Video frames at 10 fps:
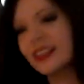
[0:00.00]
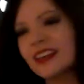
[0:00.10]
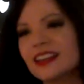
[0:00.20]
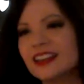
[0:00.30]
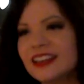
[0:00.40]

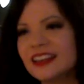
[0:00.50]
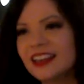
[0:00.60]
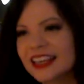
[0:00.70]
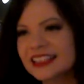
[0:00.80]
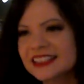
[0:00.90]

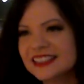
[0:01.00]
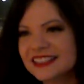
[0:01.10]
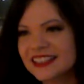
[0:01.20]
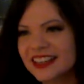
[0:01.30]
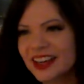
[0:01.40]
It's 6
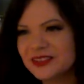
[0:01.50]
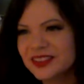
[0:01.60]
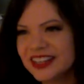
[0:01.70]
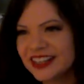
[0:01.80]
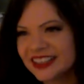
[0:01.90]
a.m.
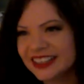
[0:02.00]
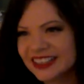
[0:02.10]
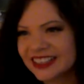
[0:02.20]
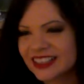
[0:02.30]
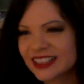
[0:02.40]
there?
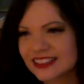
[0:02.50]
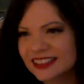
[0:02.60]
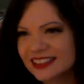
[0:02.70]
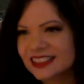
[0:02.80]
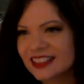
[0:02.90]

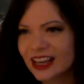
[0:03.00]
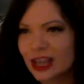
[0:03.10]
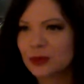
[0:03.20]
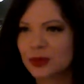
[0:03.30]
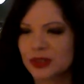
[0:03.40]

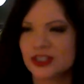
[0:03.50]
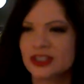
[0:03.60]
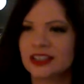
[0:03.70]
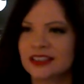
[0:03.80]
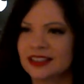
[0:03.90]
I
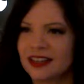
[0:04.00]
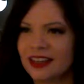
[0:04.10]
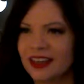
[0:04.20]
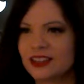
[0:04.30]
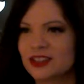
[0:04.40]
appreciate the
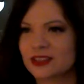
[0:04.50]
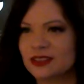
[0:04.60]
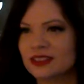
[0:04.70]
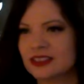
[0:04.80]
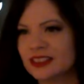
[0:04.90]

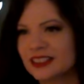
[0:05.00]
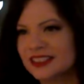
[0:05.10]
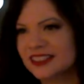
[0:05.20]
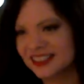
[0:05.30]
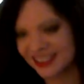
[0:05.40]
dedication, Elise.